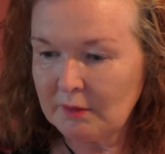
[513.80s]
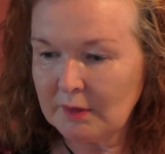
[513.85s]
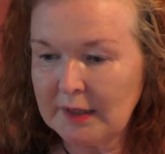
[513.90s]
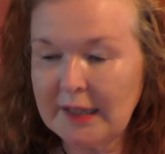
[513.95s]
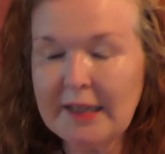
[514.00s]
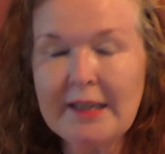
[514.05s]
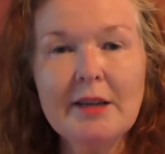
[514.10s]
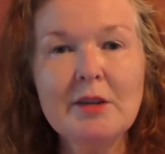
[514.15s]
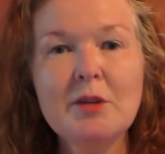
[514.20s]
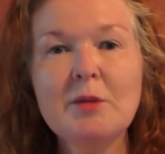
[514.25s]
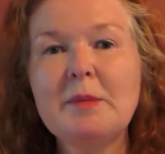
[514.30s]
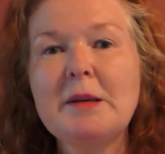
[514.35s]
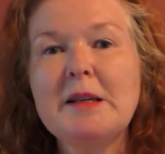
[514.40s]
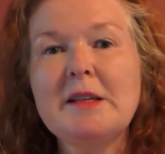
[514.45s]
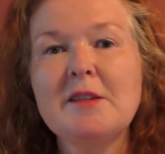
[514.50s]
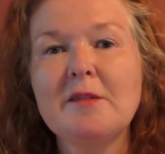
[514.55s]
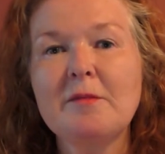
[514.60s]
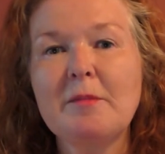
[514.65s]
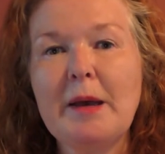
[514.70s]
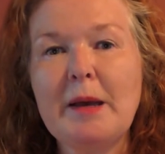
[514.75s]
get out a
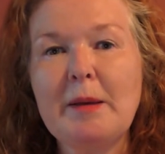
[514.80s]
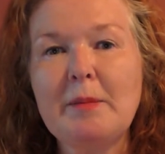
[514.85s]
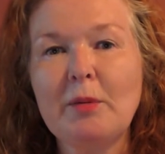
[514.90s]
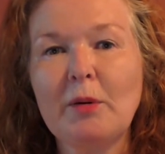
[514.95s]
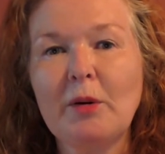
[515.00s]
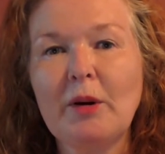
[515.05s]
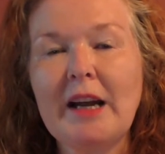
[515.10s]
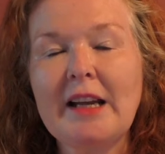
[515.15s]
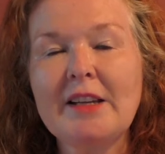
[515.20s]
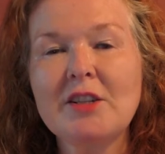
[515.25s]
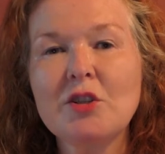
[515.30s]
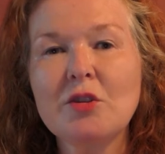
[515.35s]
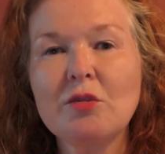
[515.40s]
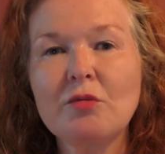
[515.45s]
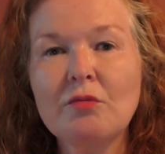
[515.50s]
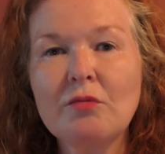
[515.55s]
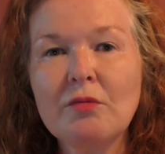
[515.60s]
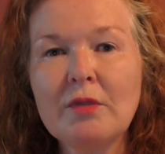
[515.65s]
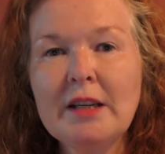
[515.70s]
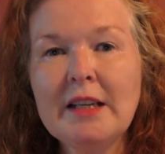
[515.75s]
piece of paper and to
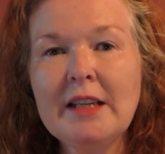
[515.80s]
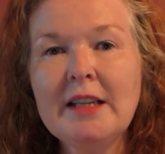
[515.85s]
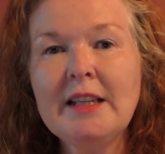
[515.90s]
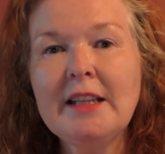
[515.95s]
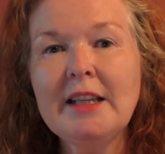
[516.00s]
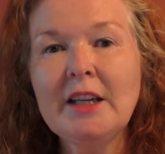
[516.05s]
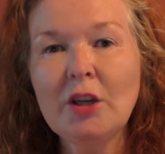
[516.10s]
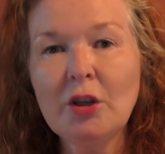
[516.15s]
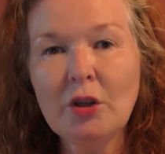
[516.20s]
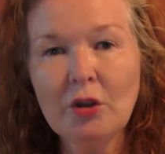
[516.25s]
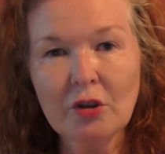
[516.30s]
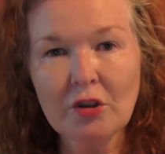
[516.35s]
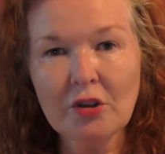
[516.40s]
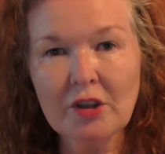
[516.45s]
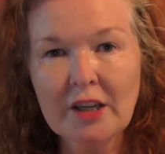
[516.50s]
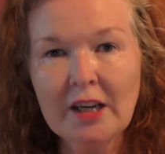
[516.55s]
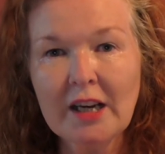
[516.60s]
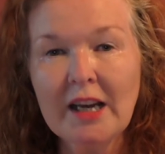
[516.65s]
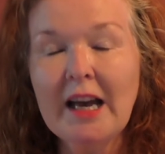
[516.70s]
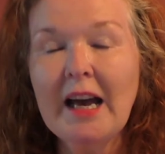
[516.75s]
really
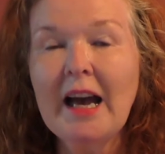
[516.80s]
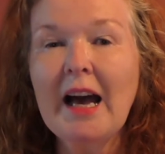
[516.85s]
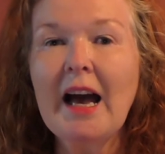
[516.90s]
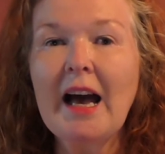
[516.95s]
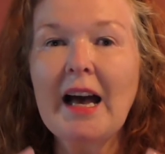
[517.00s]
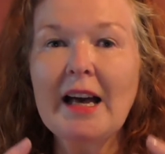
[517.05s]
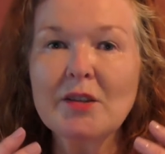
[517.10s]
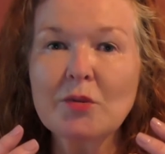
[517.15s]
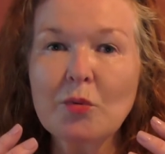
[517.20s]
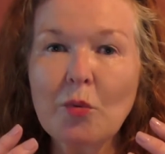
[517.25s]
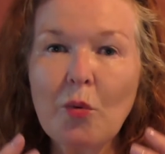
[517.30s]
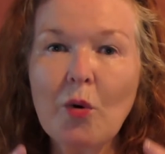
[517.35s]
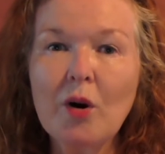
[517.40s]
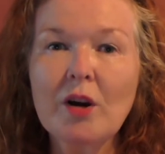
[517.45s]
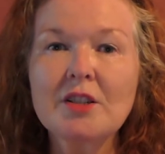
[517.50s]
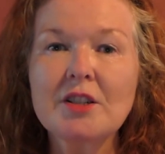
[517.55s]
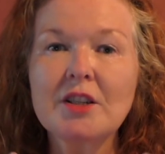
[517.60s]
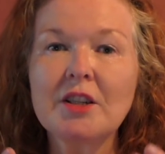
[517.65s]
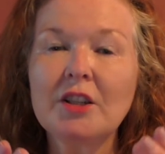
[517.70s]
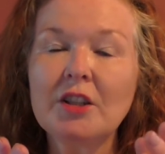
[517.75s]
look at
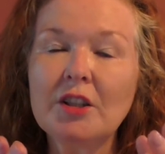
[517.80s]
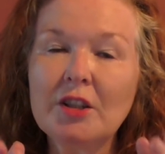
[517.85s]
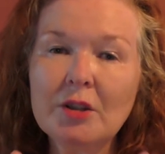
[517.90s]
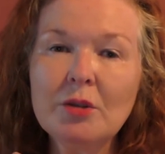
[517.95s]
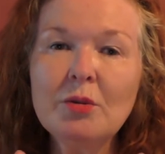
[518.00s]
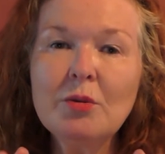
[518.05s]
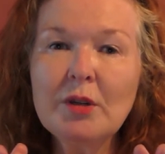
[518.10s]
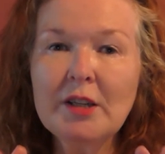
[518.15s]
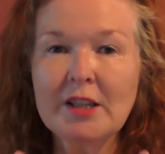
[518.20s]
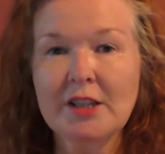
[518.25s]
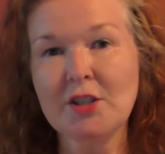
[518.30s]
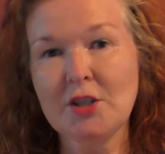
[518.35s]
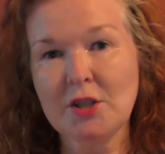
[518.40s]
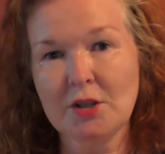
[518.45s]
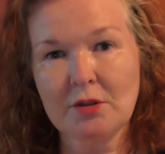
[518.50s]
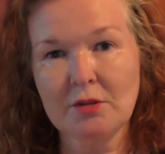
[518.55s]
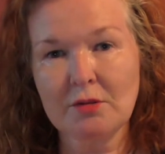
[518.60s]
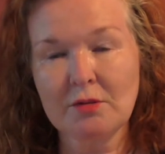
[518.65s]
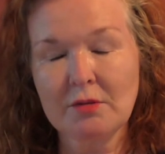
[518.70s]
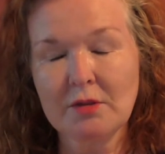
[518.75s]
what you can
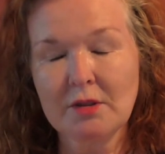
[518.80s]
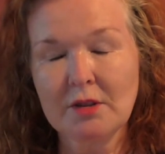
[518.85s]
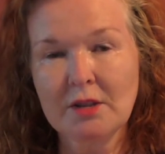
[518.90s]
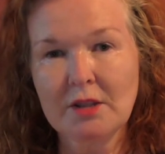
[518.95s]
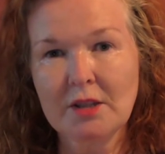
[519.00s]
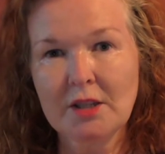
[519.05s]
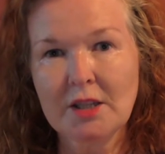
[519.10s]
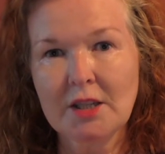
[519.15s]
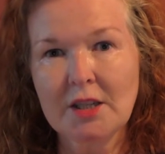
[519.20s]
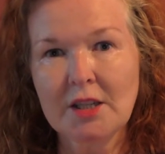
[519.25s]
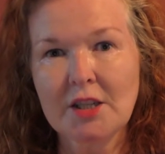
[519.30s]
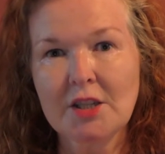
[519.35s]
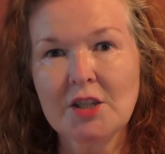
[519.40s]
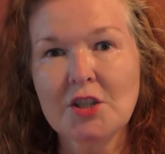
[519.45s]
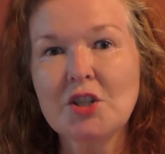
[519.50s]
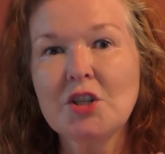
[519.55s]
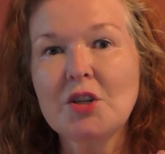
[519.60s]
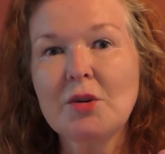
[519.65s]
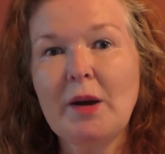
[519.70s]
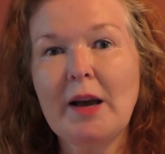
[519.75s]
do
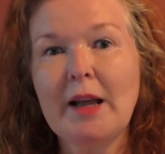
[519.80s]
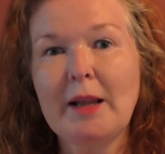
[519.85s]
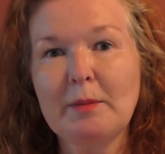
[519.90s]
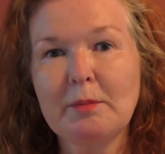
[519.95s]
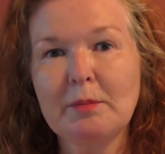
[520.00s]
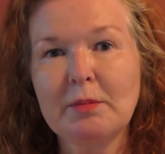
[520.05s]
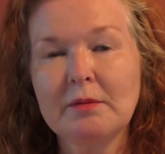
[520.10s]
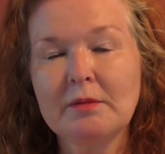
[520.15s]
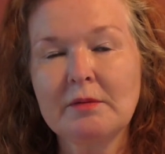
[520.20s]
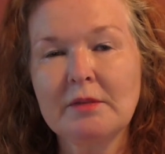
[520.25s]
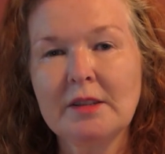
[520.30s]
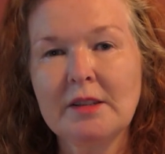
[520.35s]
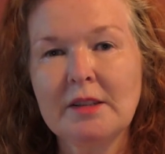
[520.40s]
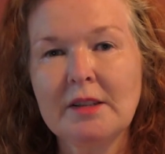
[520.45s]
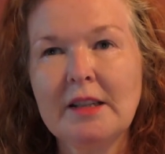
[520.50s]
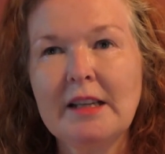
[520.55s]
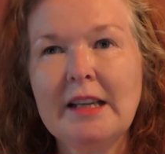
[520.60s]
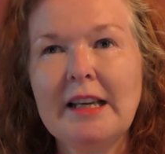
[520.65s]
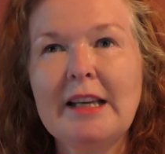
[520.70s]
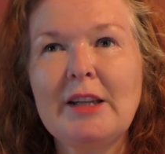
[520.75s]
to help.
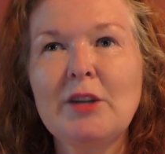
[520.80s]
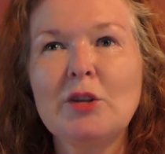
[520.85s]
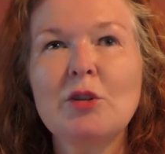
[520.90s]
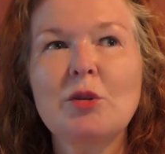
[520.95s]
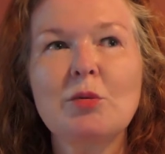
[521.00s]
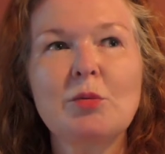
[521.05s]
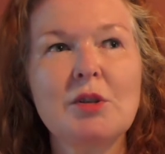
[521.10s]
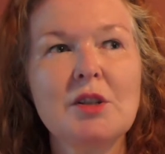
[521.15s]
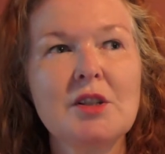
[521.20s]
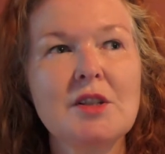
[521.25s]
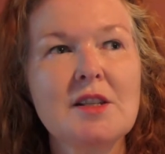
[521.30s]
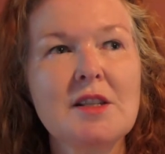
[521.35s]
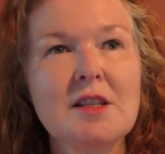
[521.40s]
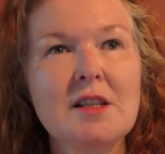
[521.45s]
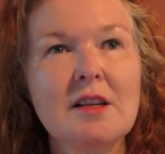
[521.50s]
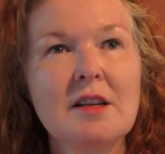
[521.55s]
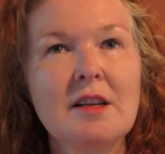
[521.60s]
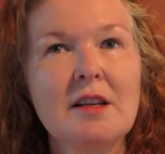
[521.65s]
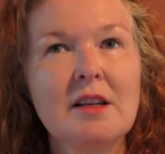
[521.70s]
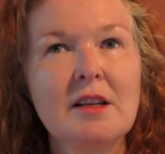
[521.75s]
In other
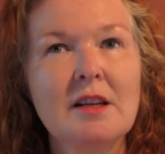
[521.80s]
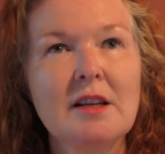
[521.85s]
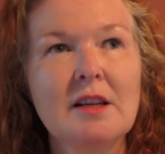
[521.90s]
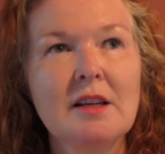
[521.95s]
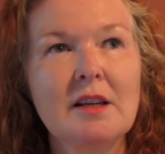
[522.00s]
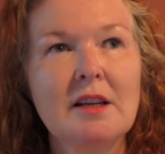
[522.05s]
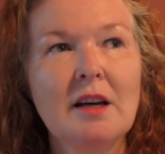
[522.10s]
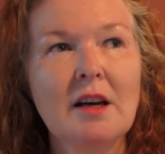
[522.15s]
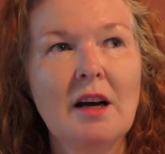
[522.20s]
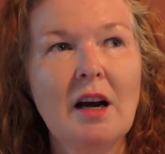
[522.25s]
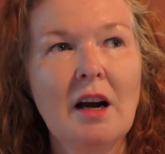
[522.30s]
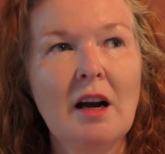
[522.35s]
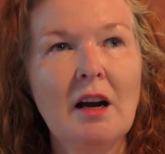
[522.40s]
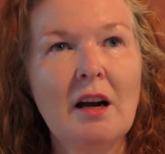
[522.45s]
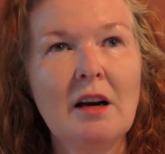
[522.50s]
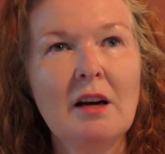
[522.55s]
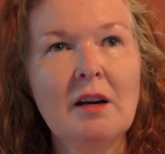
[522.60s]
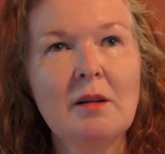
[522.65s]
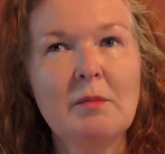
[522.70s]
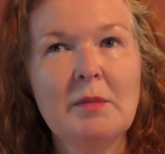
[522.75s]
words,
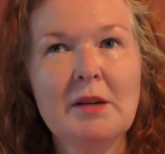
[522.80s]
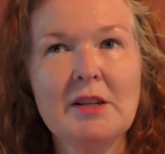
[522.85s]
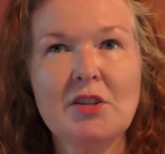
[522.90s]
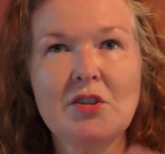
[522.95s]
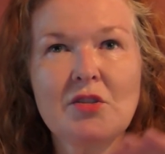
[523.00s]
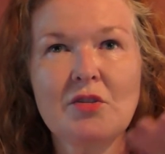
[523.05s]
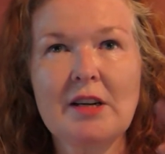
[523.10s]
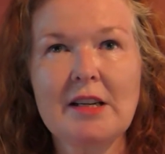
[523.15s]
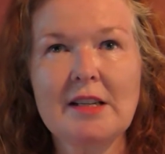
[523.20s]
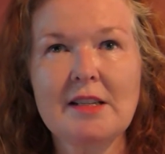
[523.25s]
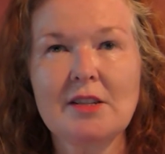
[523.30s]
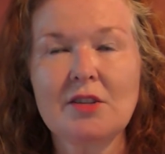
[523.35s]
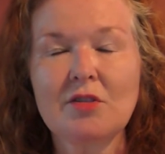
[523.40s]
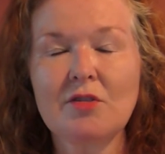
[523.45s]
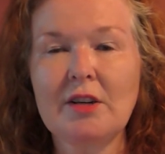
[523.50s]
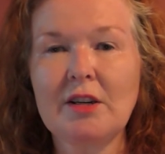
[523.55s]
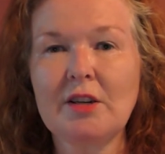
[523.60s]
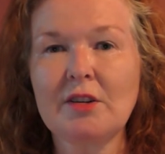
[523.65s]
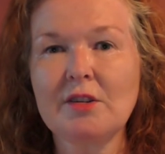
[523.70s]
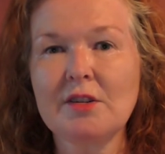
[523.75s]
are my stress
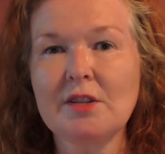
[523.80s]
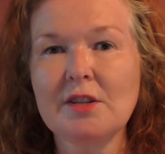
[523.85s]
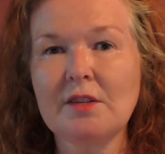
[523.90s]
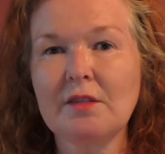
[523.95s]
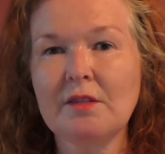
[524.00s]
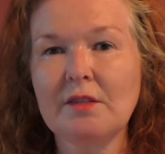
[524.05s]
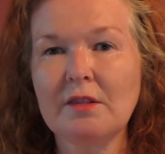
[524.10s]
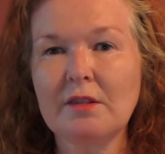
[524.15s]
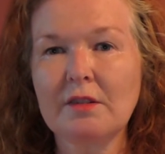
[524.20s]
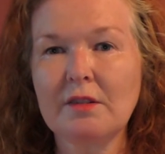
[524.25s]
triggers